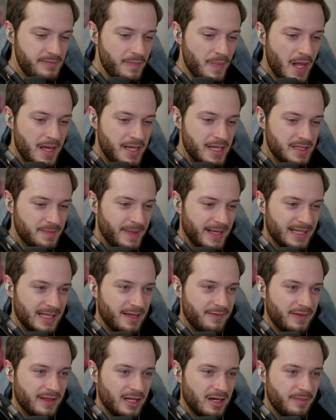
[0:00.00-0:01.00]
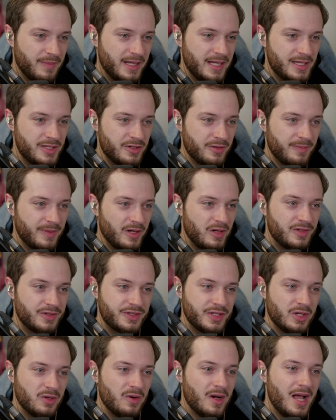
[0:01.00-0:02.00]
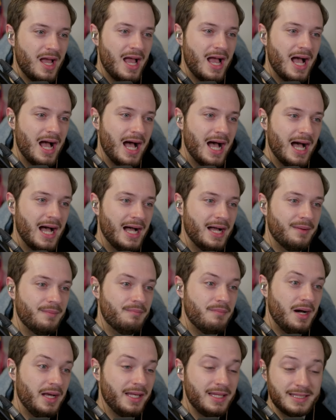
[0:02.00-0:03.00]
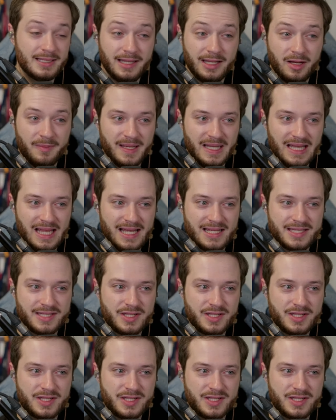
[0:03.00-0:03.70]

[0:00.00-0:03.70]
It does make life a little bit easier. But also, uh, money's a little bit less.